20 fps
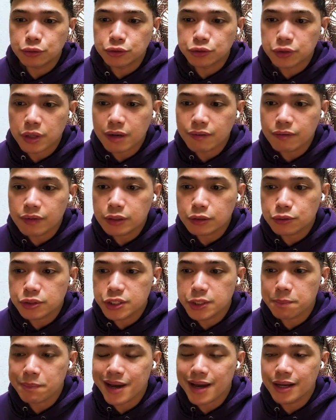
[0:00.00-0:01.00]
to travel to
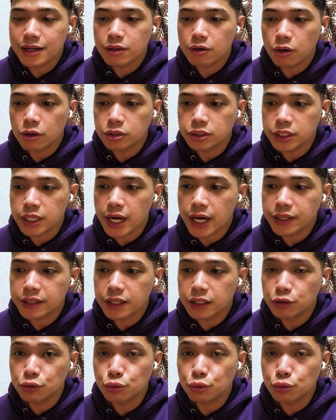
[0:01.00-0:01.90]
Japan on guided